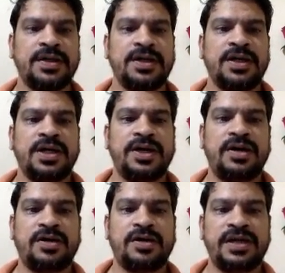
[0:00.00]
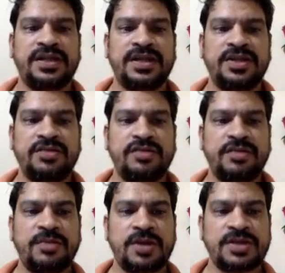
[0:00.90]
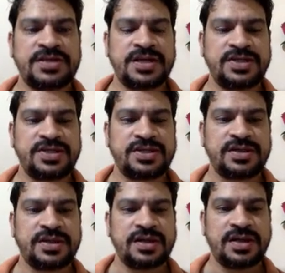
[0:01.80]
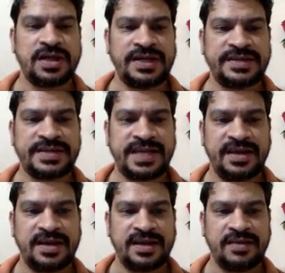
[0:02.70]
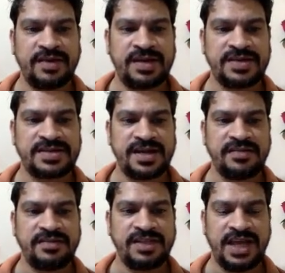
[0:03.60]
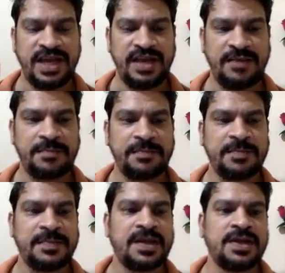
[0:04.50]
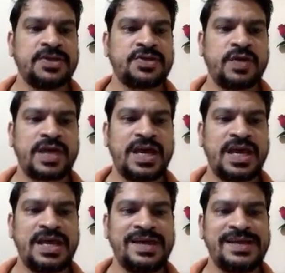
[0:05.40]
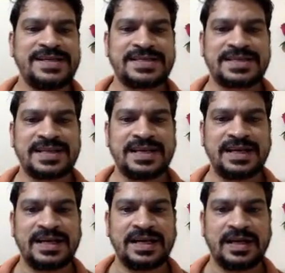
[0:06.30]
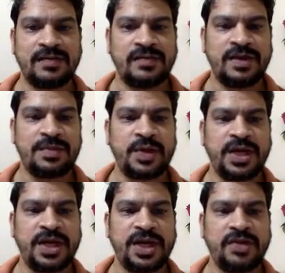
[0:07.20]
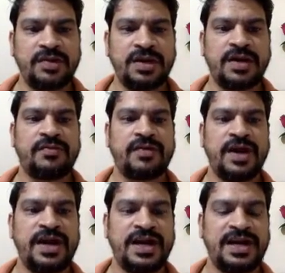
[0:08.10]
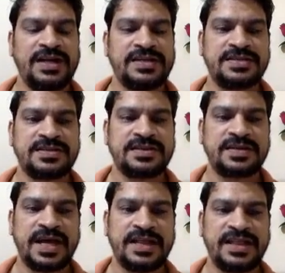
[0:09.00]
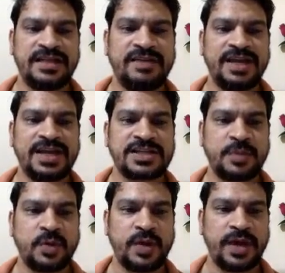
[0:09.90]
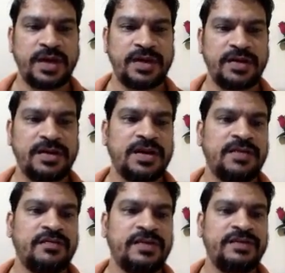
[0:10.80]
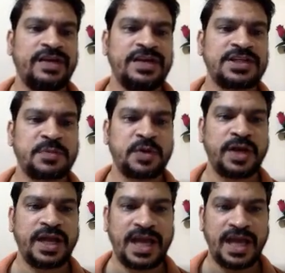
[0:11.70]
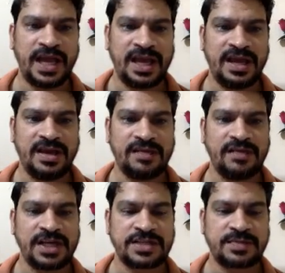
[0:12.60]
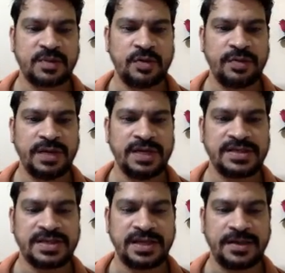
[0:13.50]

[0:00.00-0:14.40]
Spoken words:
Now, in the uniform cost search, let's say we are starting with A. So A is, we are putting into the frontier list, and then we are exploring it. When we are exploring A, it will explore B and C.